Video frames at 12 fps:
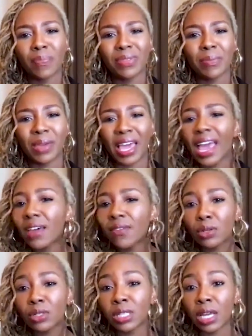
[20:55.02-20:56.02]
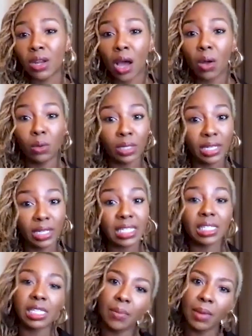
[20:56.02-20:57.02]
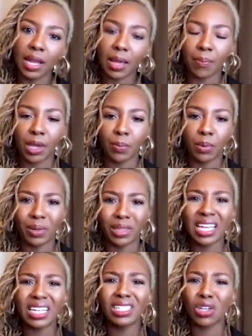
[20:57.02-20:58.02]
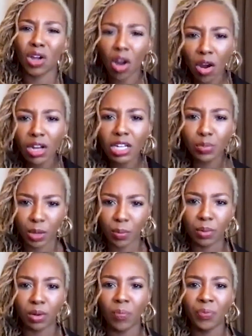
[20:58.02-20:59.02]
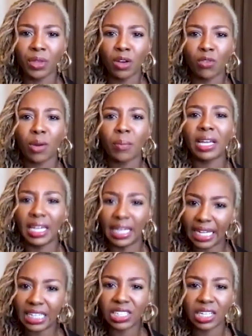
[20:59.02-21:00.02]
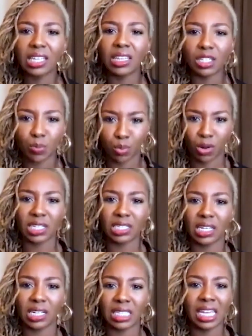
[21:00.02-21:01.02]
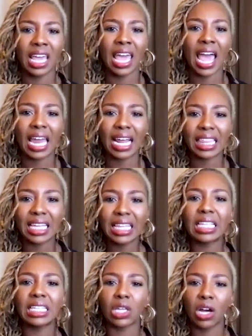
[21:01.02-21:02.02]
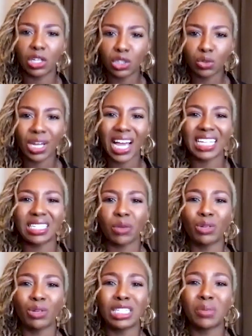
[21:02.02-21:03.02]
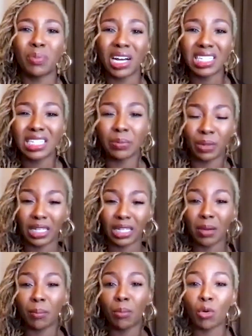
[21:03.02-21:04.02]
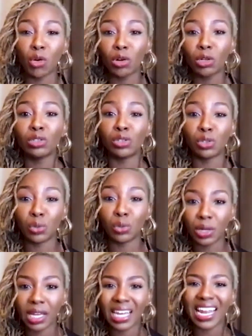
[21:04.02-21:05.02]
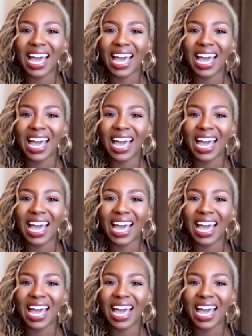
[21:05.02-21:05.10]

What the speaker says: behaviors that not only intimidate people, but they discourage people from engaging in this process. And I think this country has a responsibility, a moral duty, an